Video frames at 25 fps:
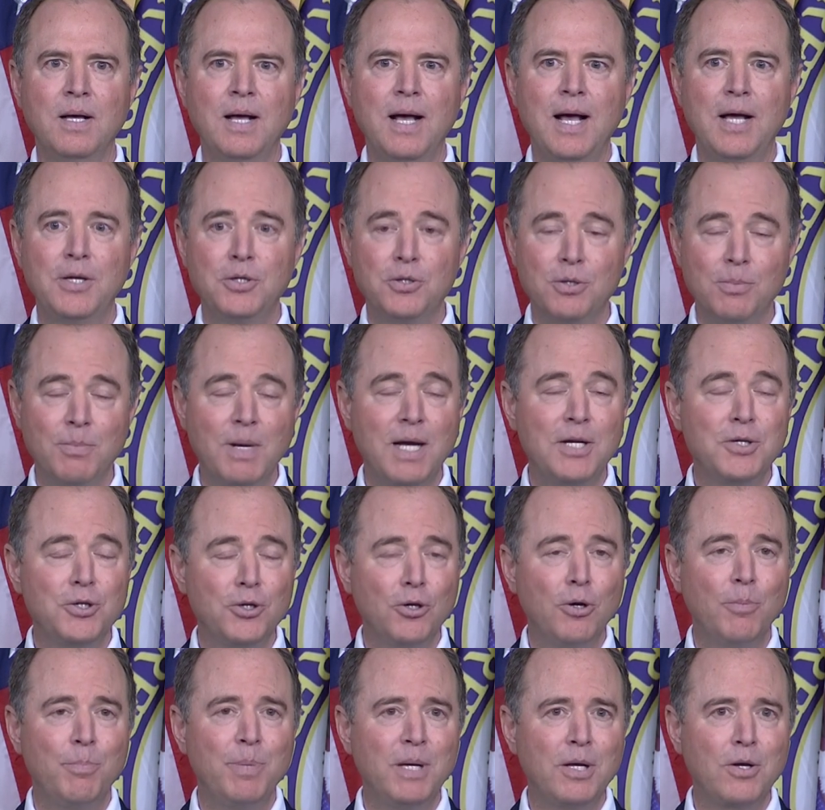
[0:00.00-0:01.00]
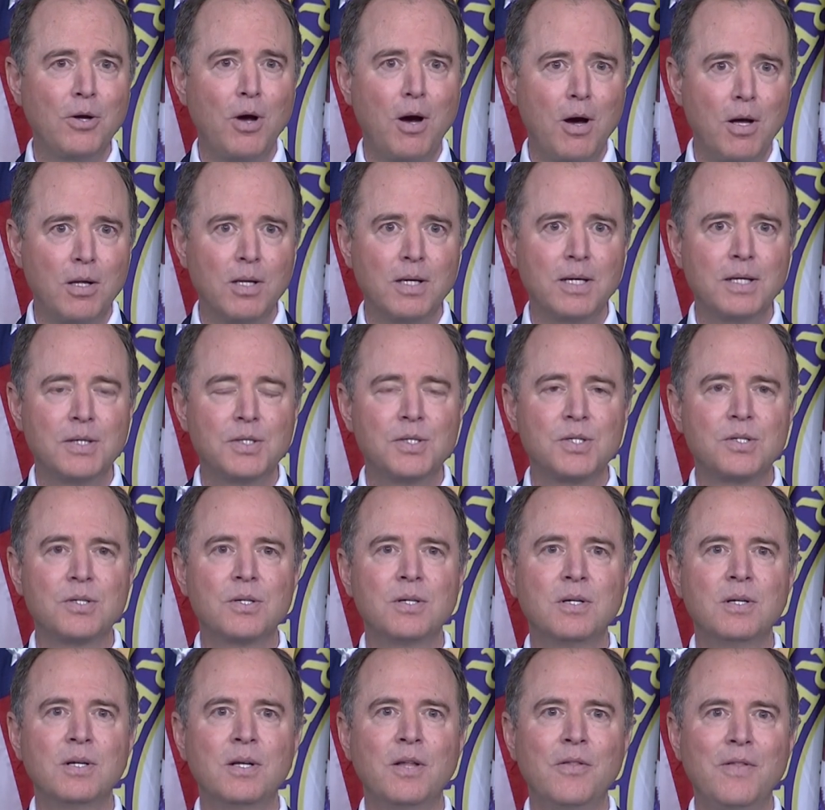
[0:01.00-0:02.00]
And to my GOP colleagues,
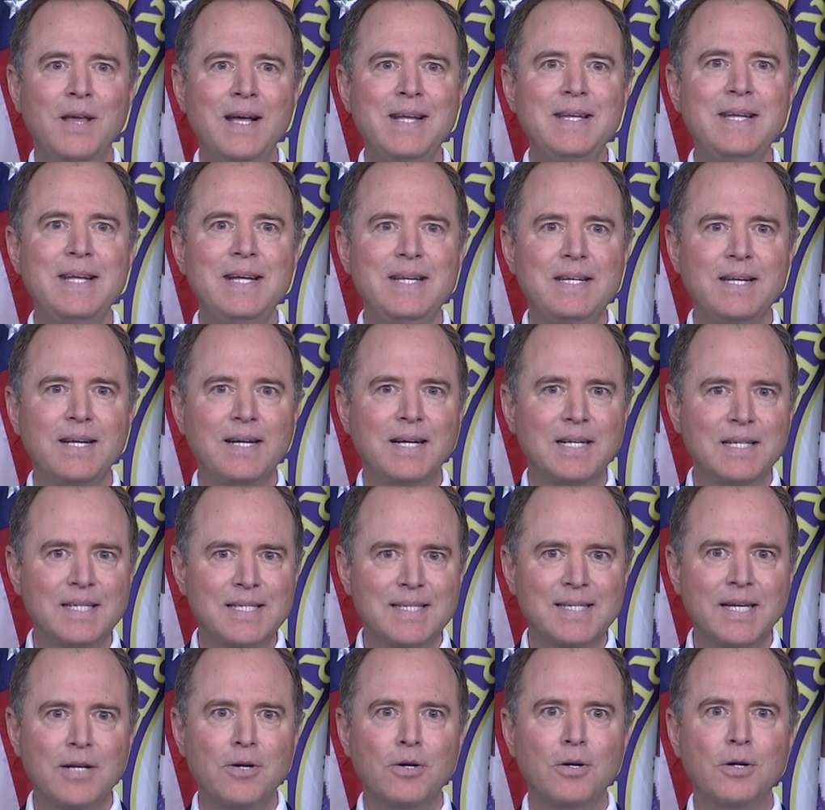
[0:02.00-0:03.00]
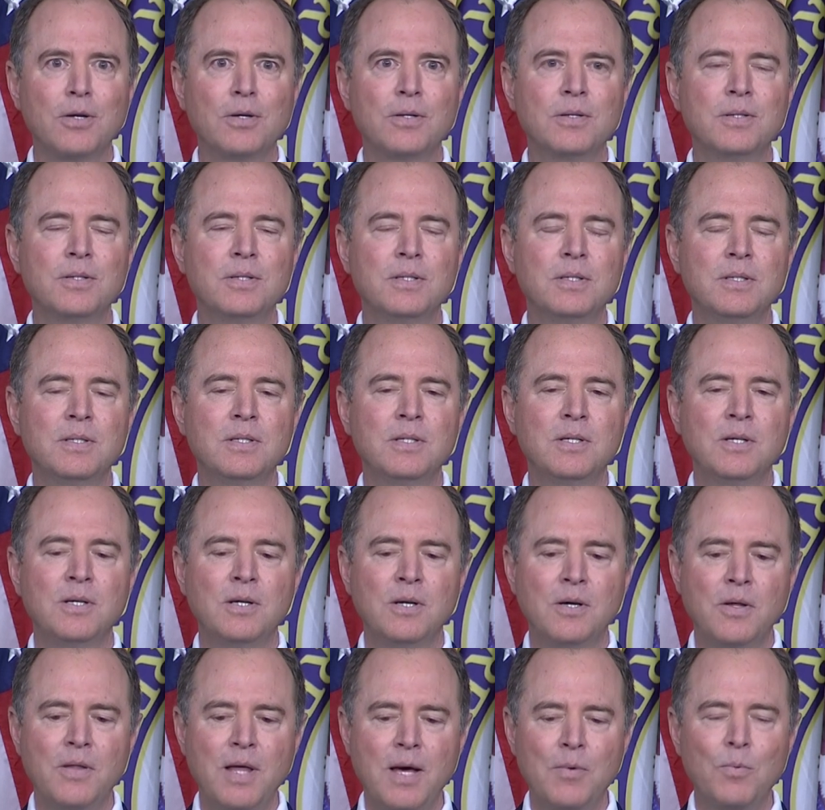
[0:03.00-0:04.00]
they need to consider
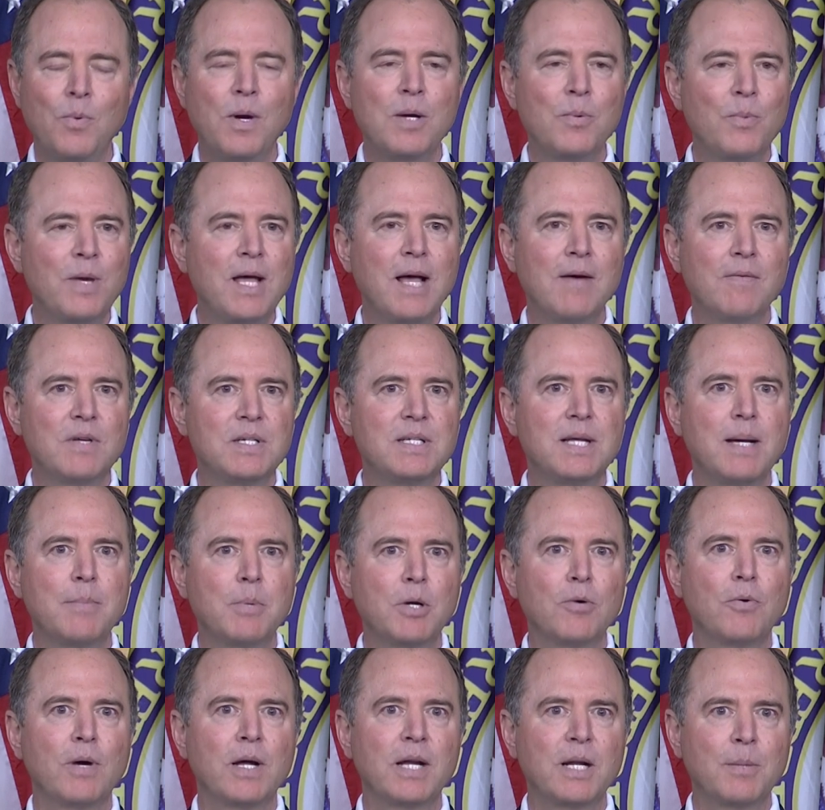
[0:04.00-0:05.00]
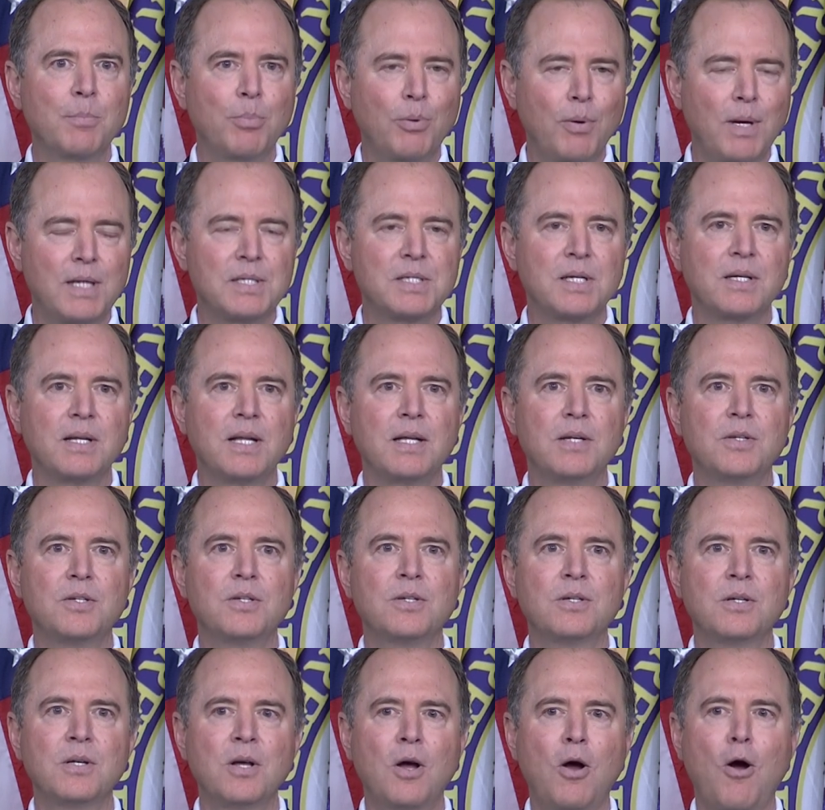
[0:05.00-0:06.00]
that when we have a Democratic
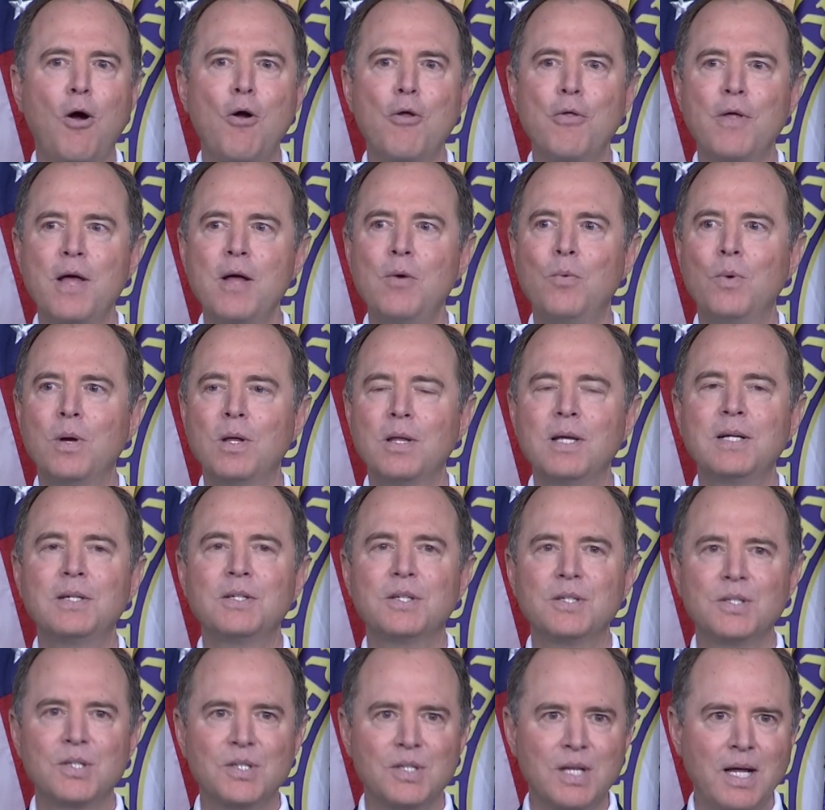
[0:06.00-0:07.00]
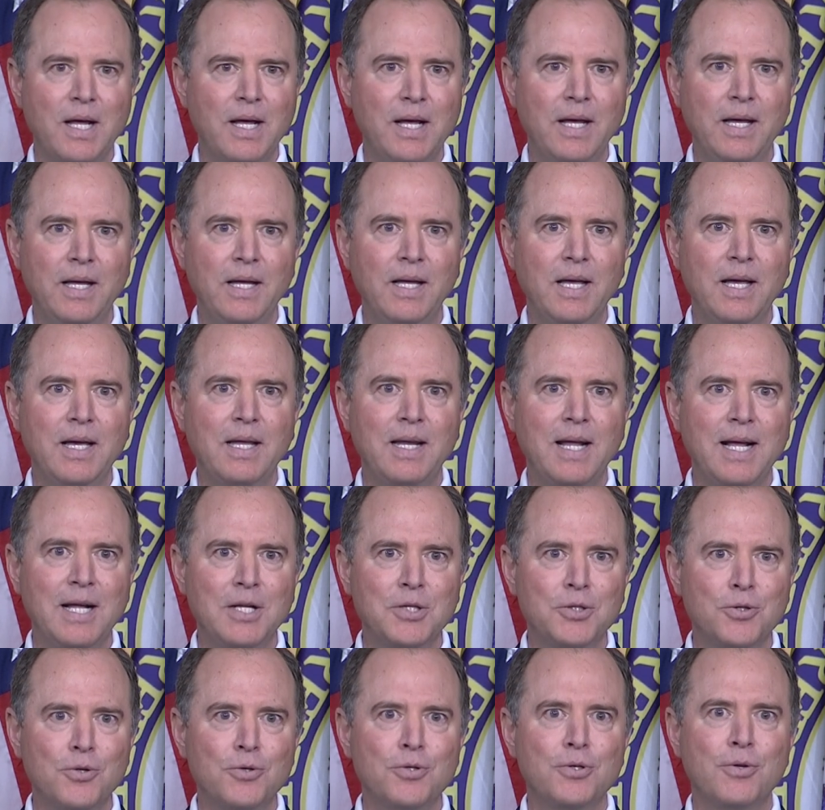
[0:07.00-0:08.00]
president, are they willing to say, in
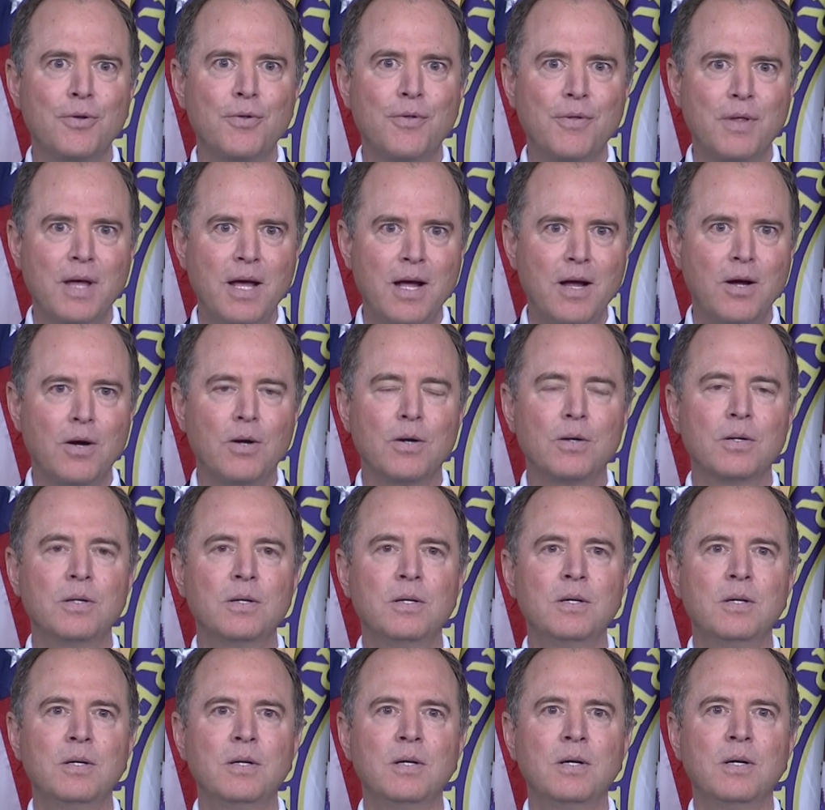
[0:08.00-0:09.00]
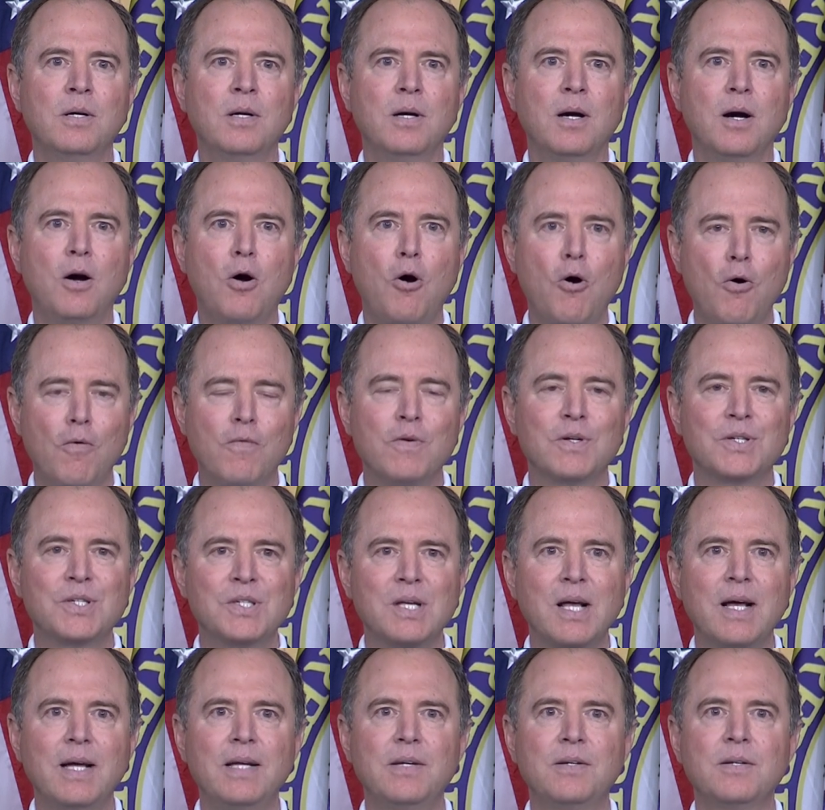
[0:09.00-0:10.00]
answer to their
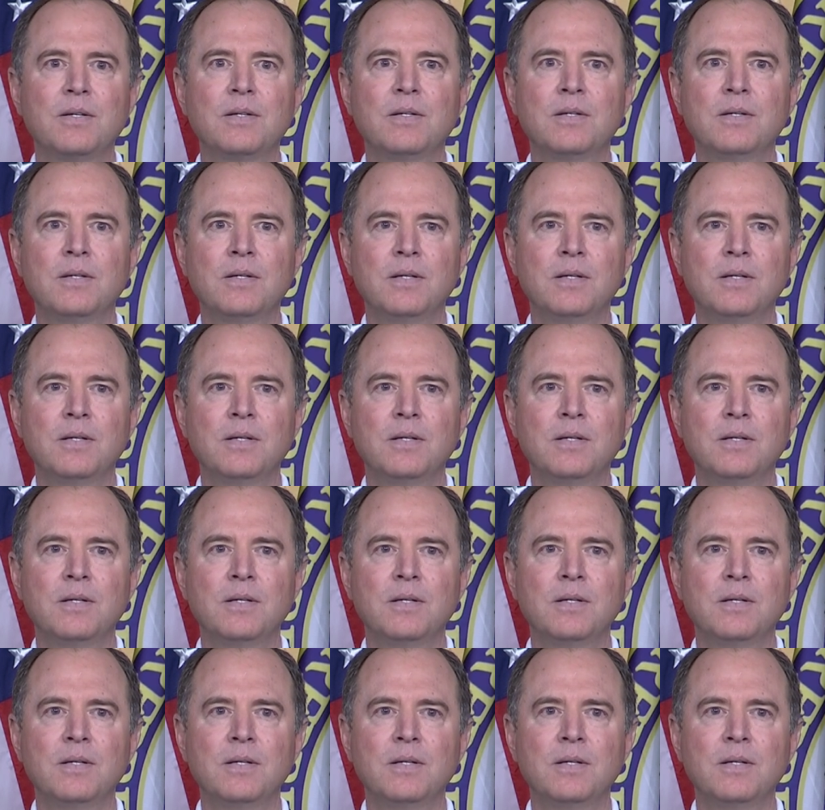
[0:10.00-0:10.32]
oversight,